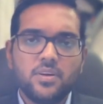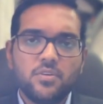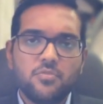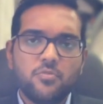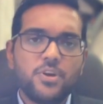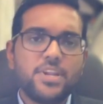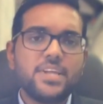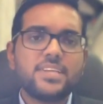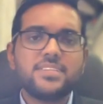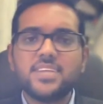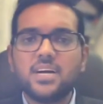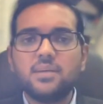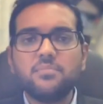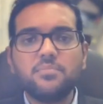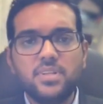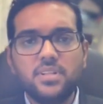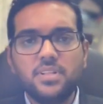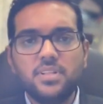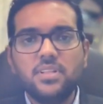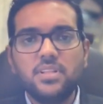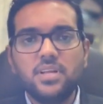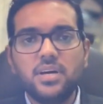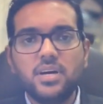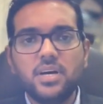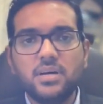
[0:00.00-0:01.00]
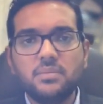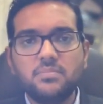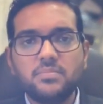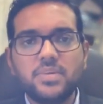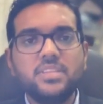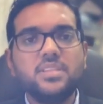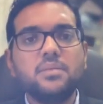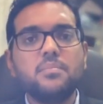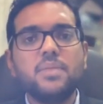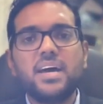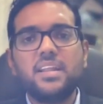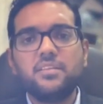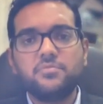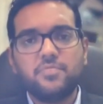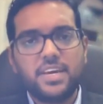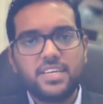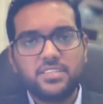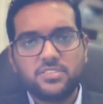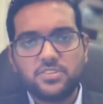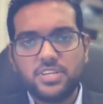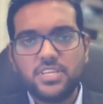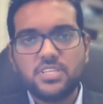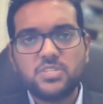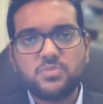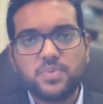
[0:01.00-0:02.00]
For example, in the
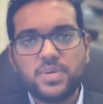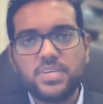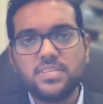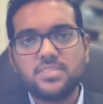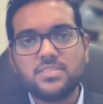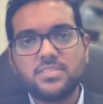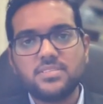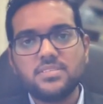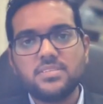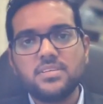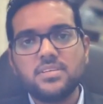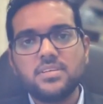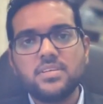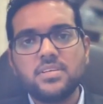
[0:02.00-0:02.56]
manufacturing space,